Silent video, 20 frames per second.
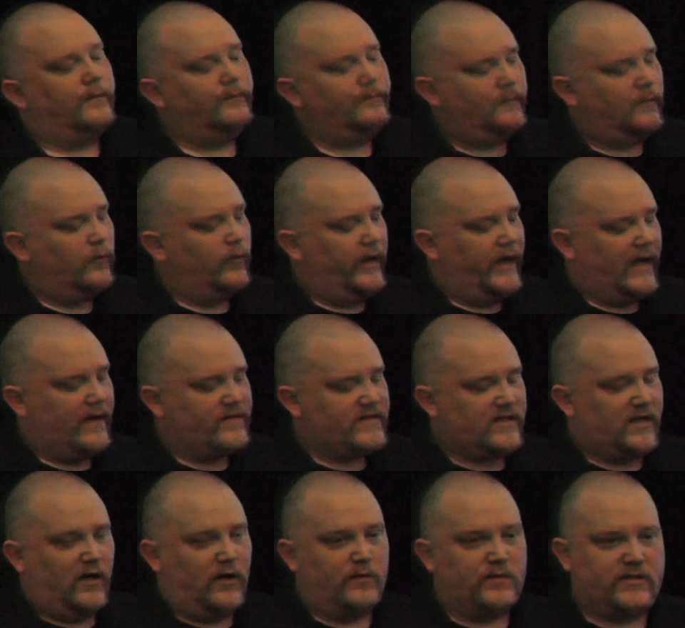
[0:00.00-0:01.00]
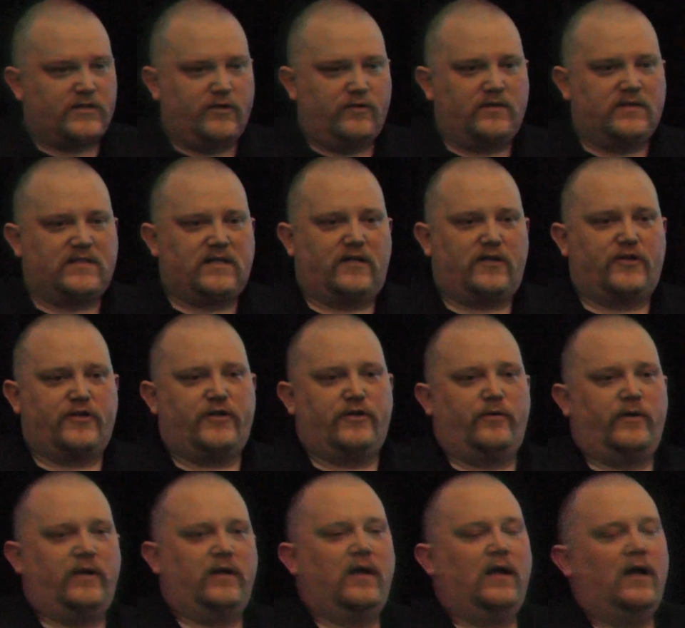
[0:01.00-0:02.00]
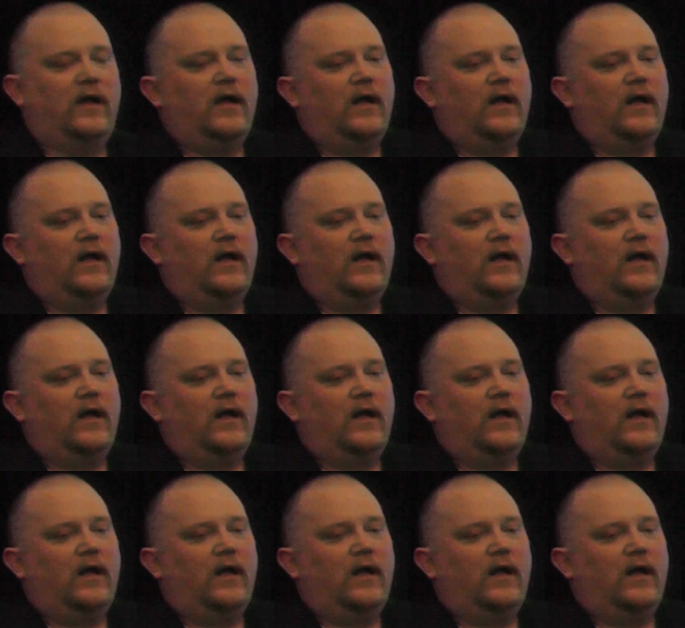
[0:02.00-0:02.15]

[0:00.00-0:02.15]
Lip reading: We have some students that are doing